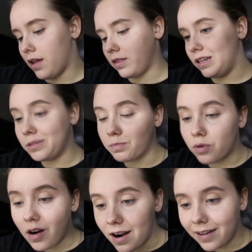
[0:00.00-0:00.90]
these
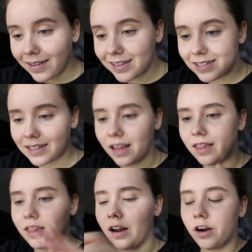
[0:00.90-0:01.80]
products
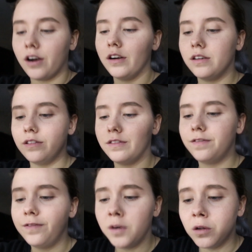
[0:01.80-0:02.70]
in their
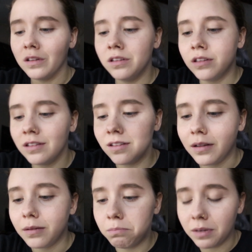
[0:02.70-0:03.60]
full
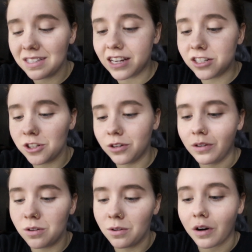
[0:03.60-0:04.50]

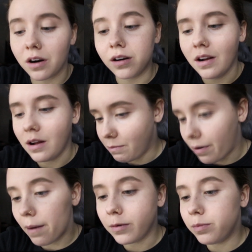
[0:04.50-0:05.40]
potential, or
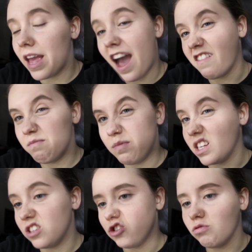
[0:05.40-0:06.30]
probably half
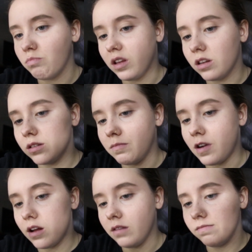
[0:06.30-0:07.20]
potential, because I'm
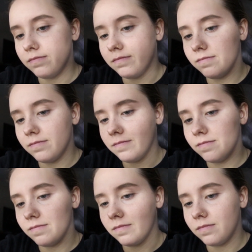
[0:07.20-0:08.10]
not
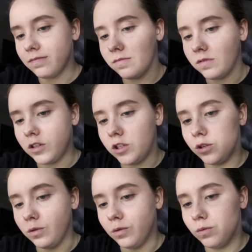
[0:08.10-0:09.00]

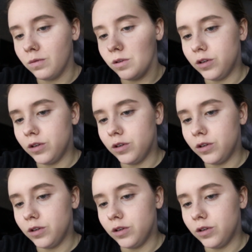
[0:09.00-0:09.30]
too